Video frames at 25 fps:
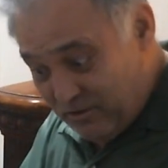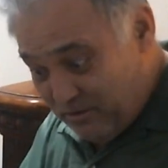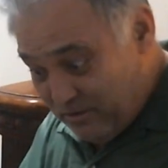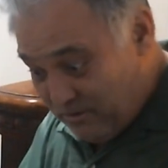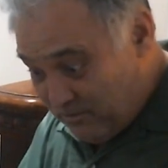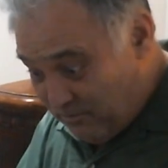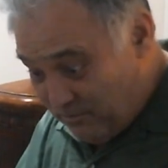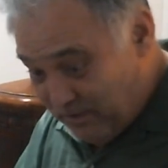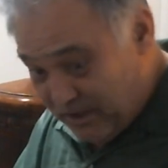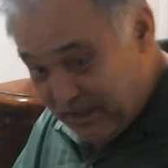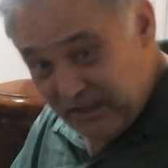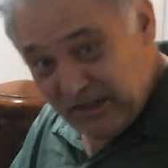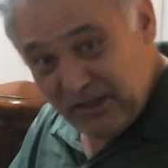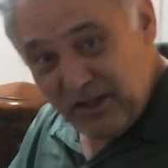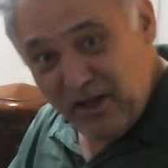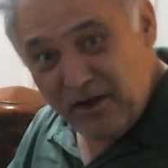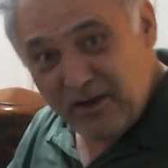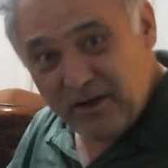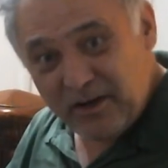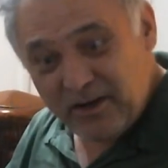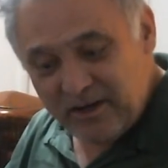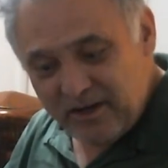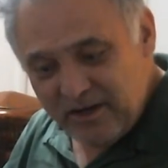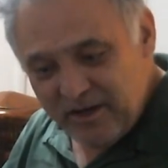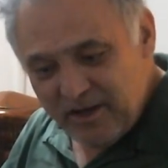Will get
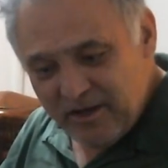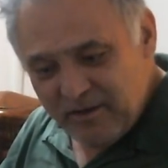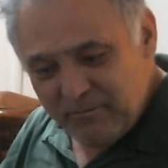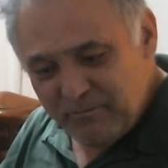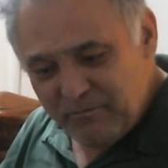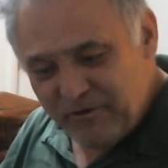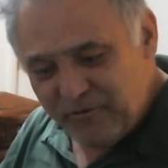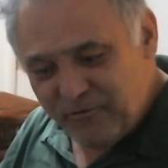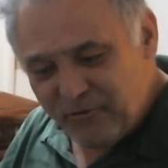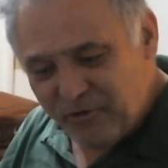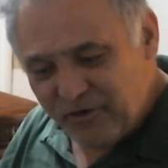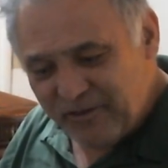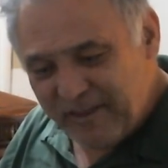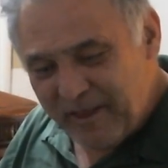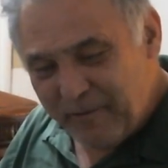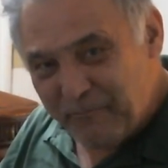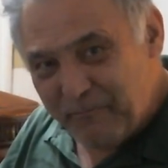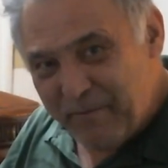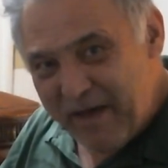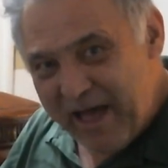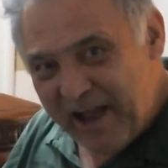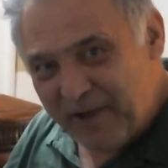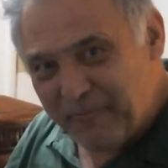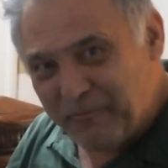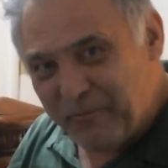longer before the
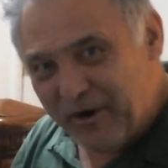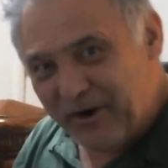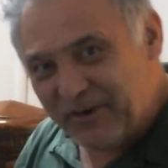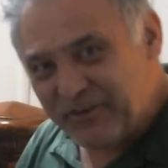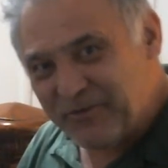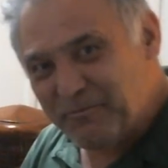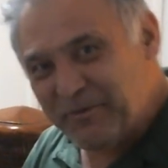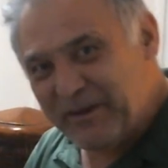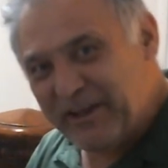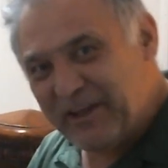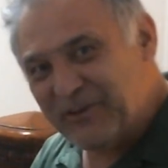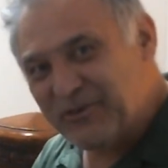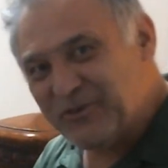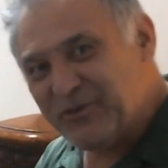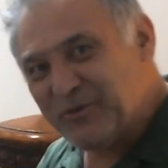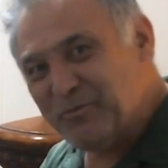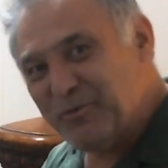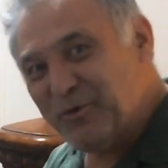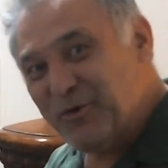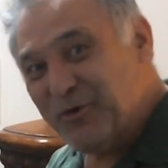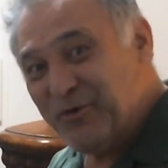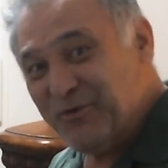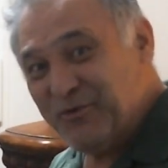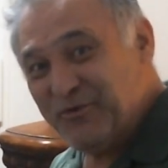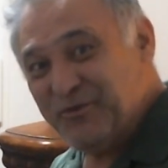back part begin to
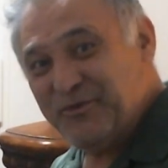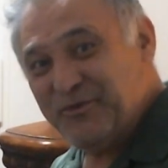move.